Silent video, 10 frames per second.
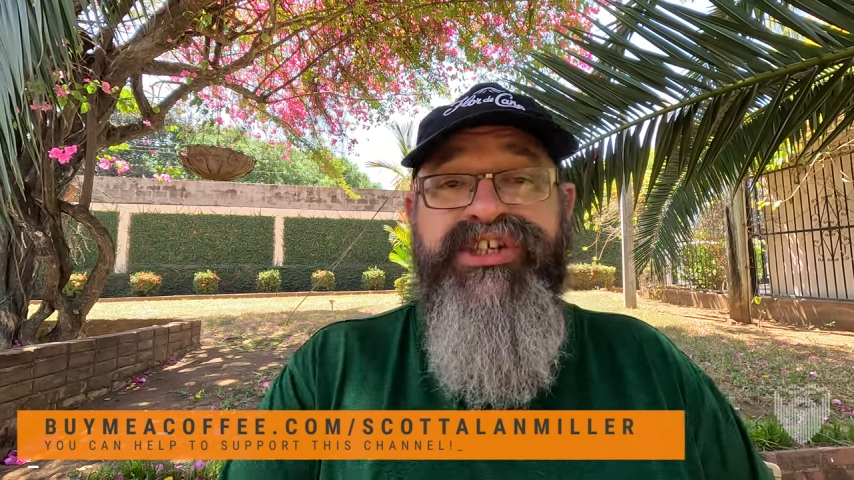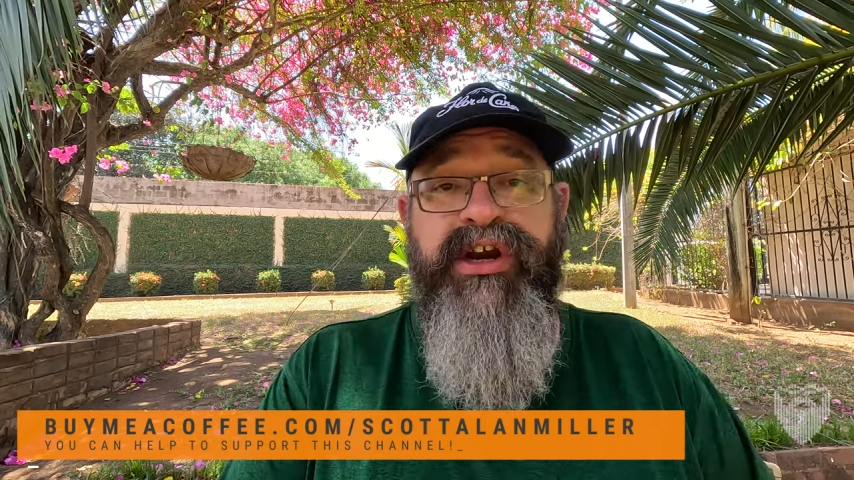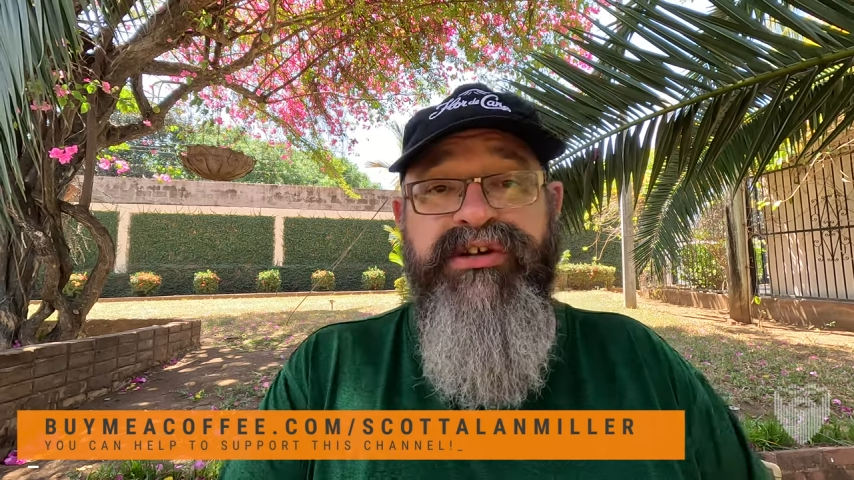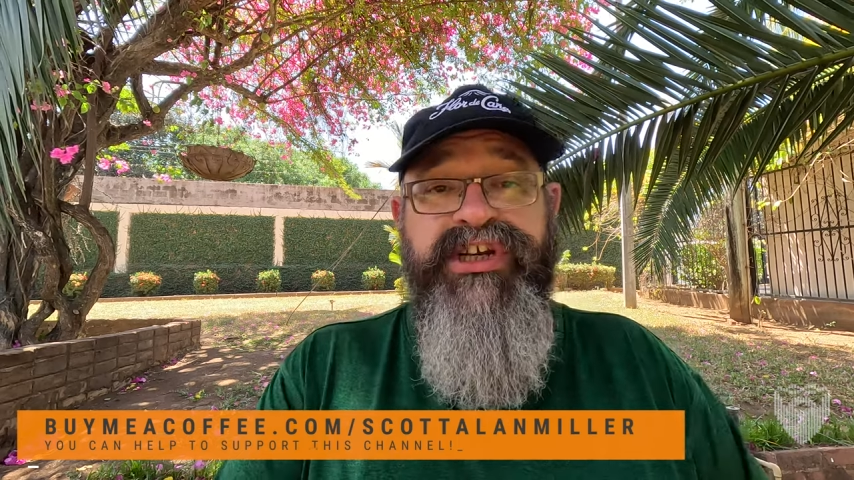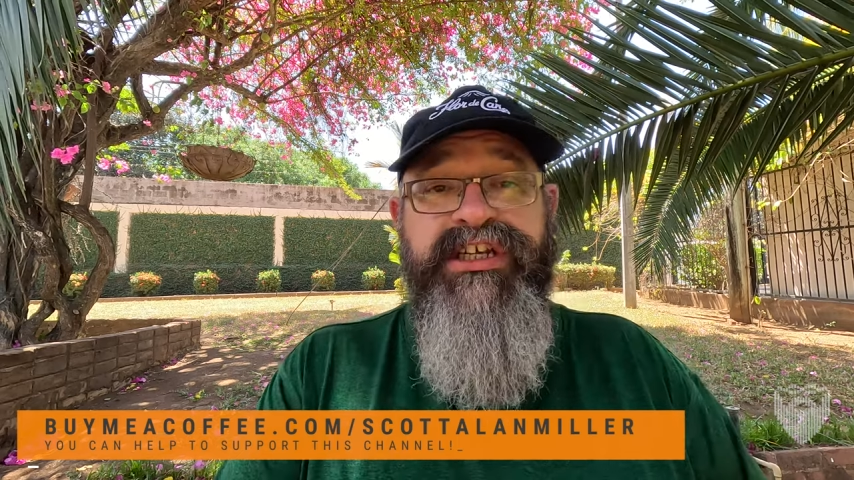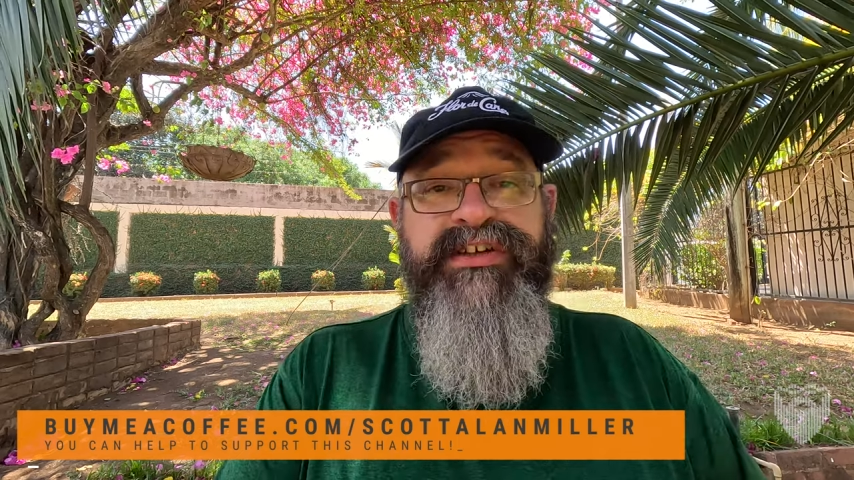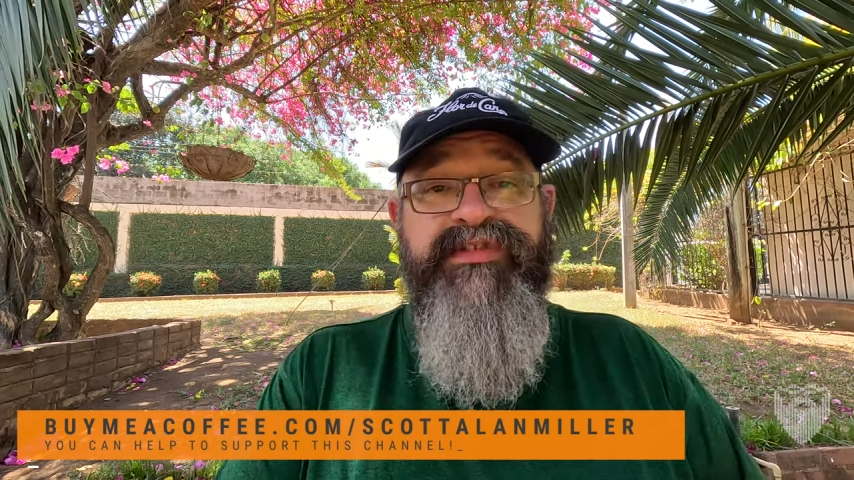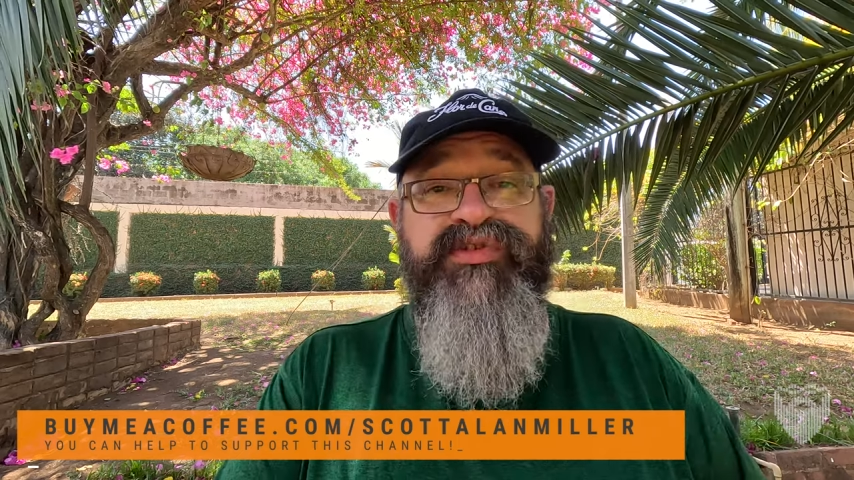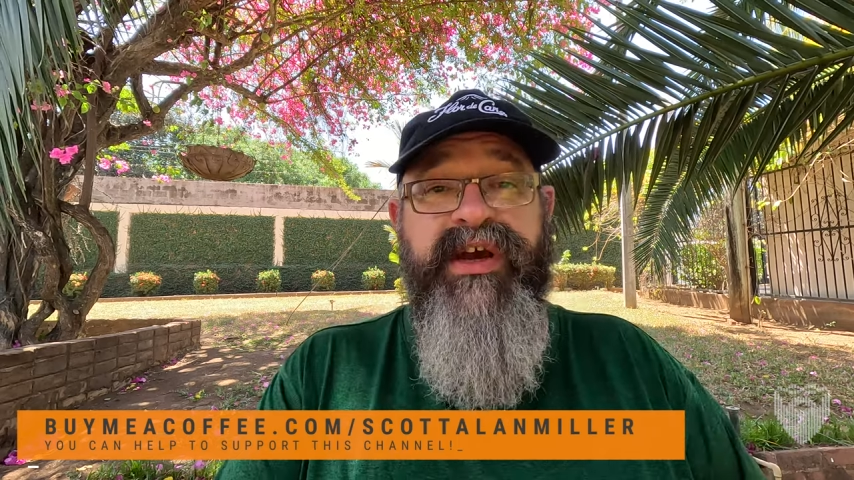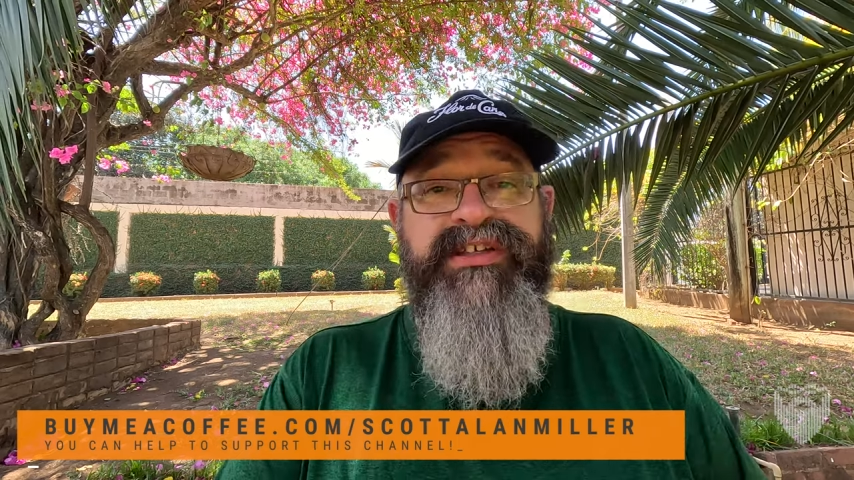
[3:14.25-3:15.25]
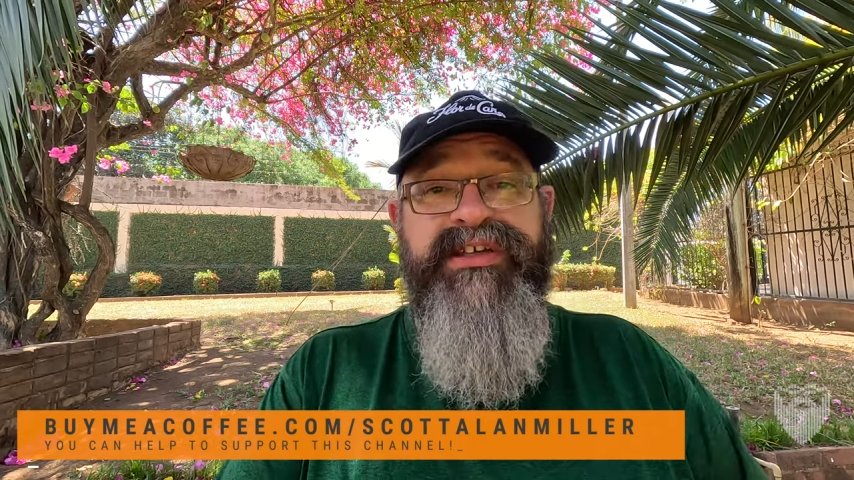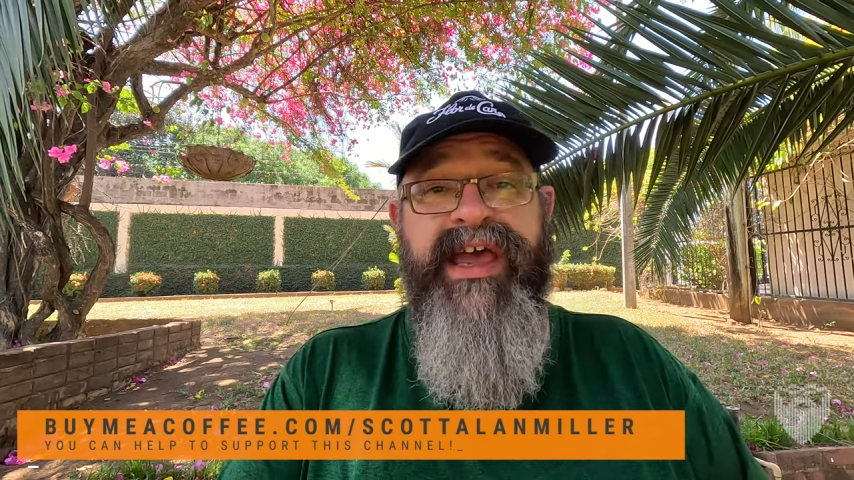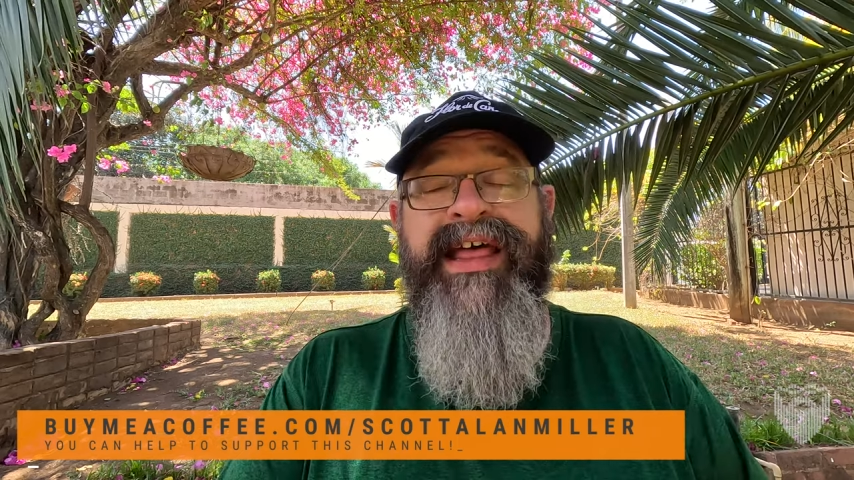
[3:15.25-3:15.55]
share a change of address